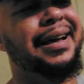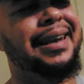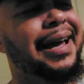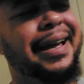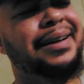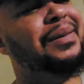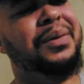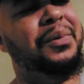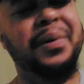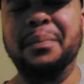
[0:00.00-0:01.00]
Like,
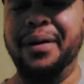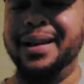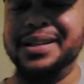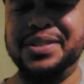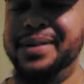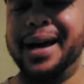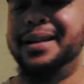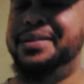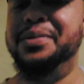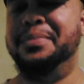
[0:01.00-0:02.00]
what more else you
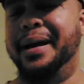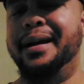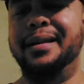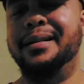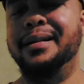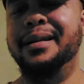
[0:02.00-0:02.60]
gotta do, man?